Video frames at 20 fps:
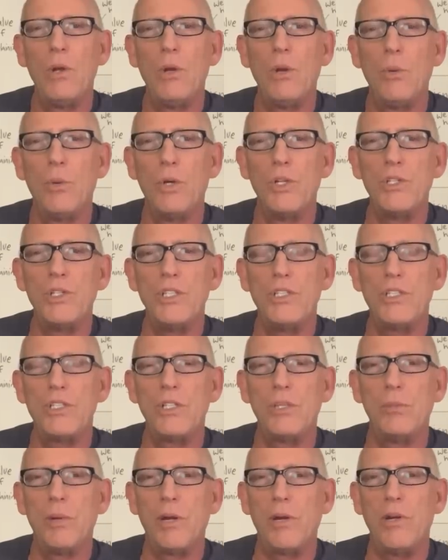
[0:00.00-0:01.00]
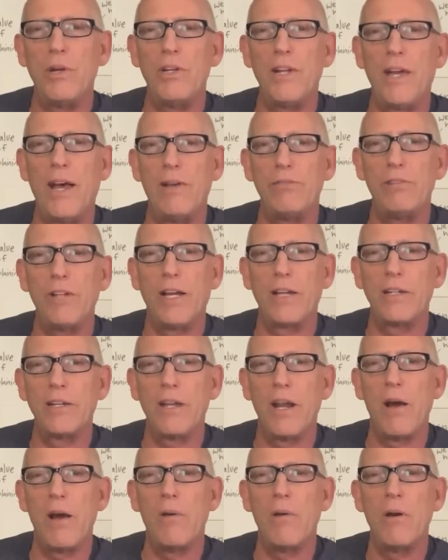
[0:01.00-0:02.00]
Was she still married to Affleck?
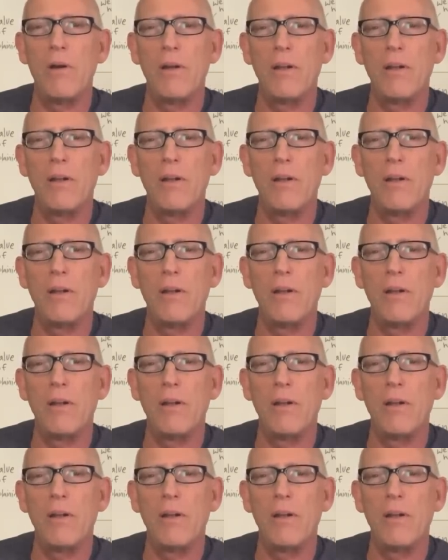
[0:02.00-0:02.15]
now?